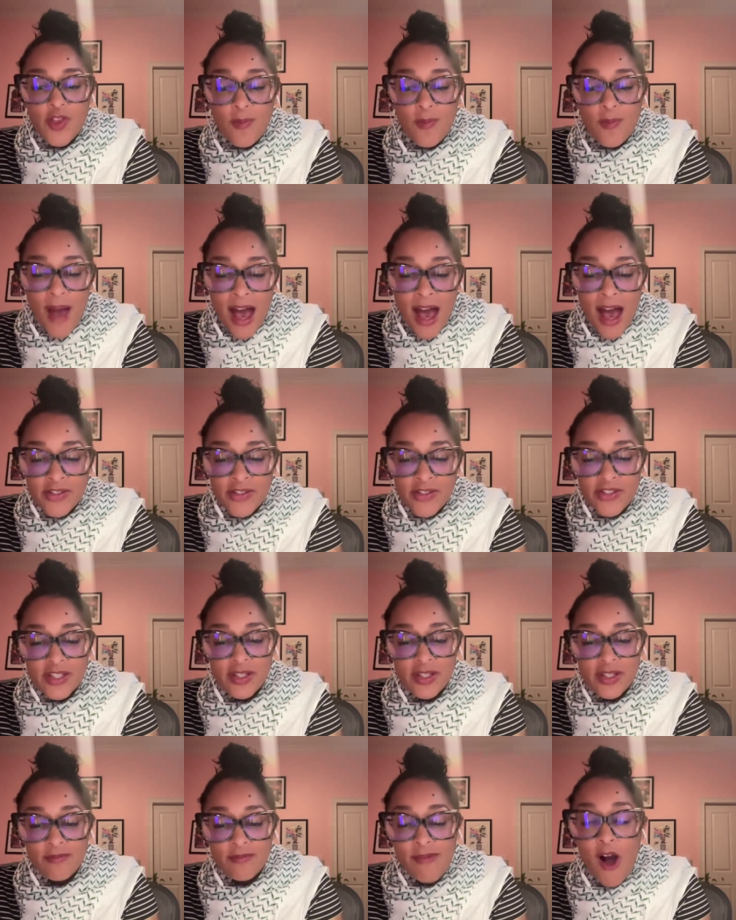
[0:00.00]
The
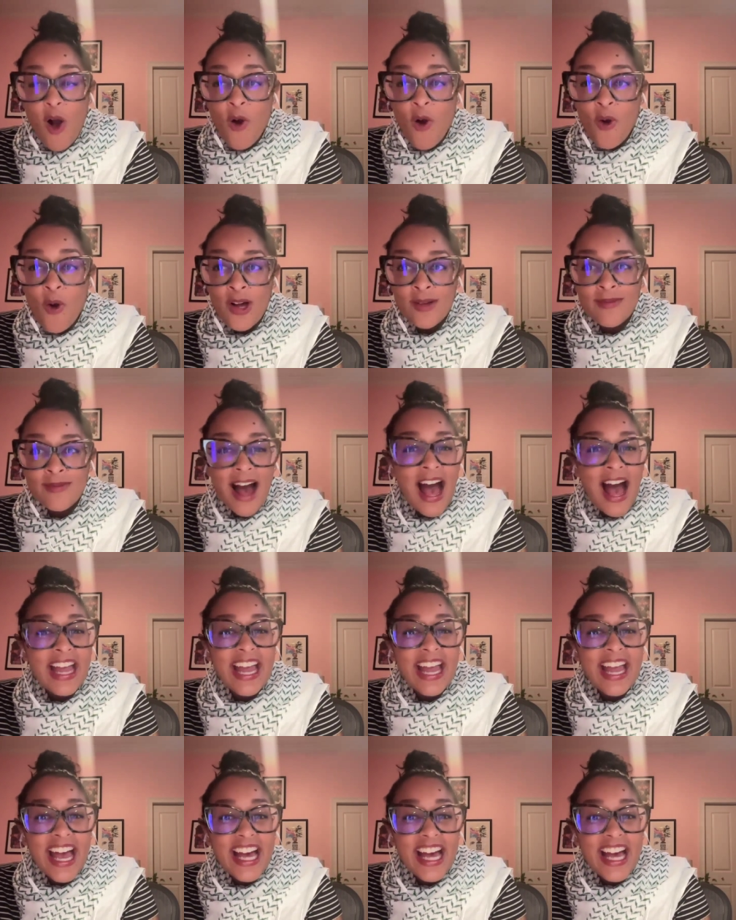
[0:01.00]
best poem
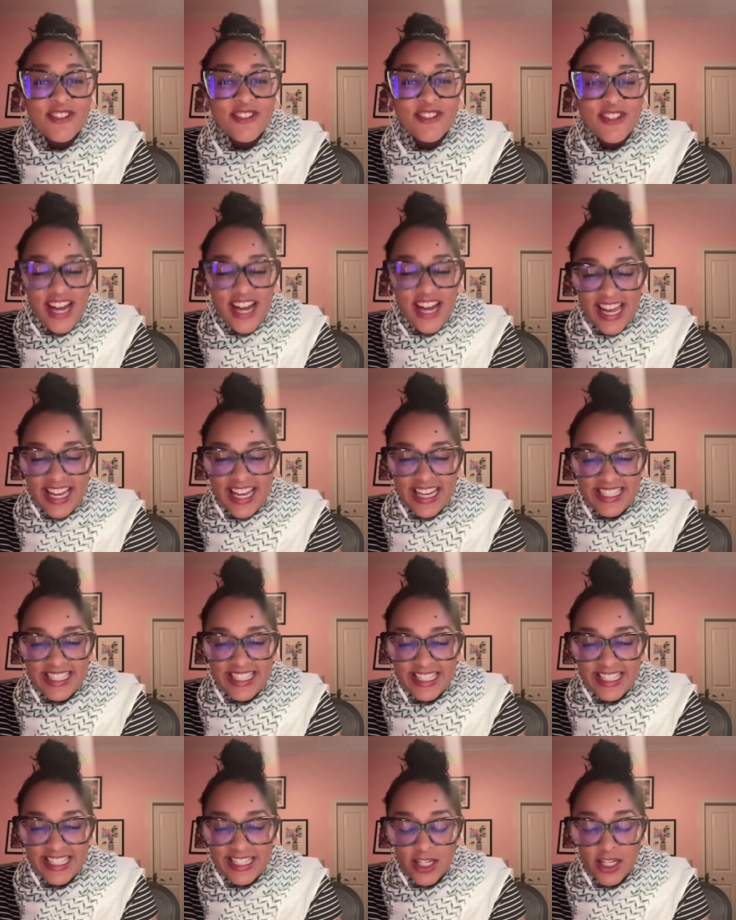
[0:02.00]
I ever
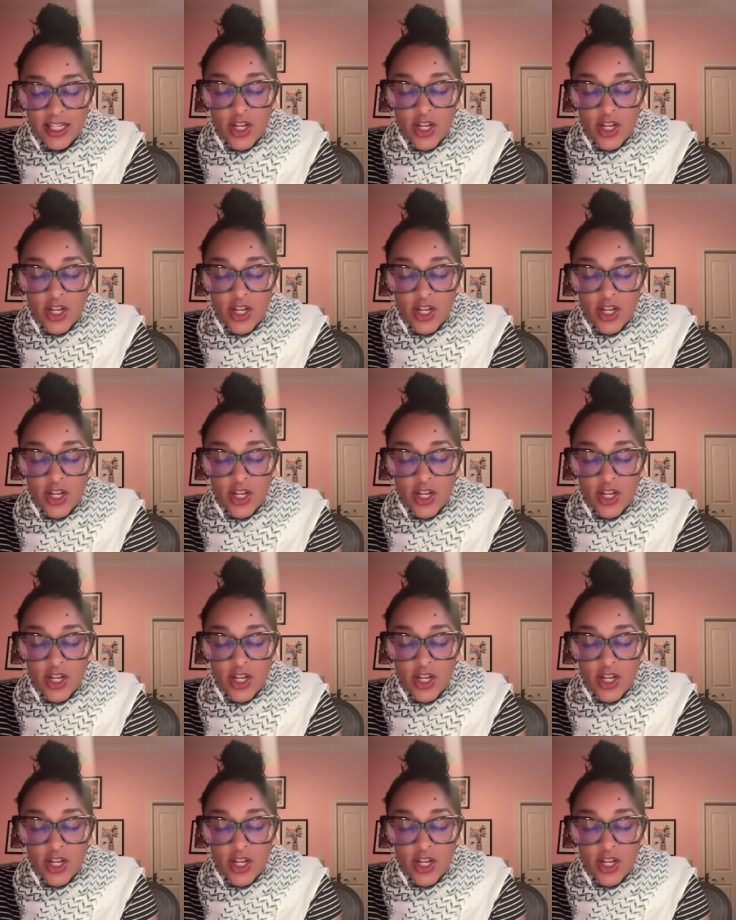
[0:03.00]
ate